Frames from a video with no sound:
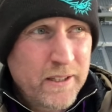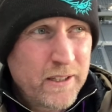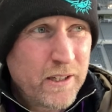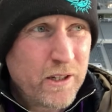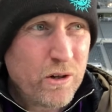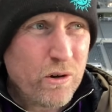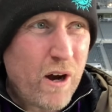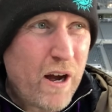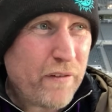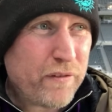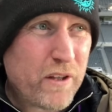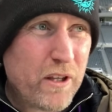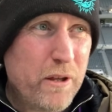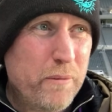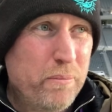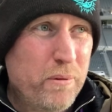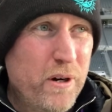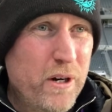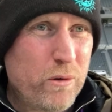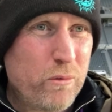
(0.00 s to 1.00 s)
you know, after the
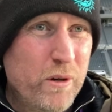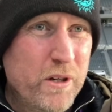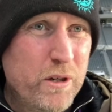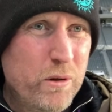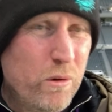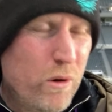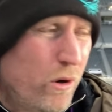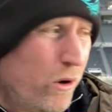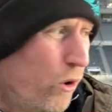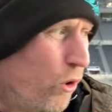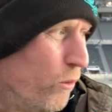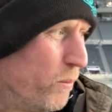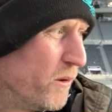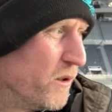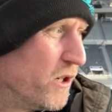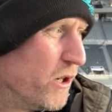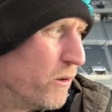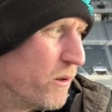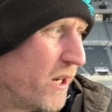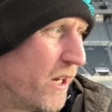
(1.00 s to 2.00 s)
break, when you were
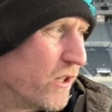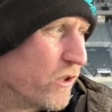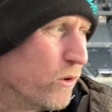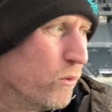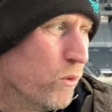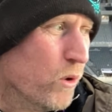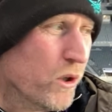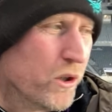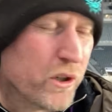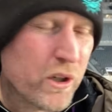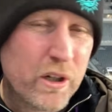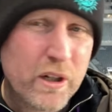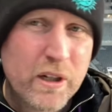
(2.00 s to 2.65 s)
hoping Newcastle would,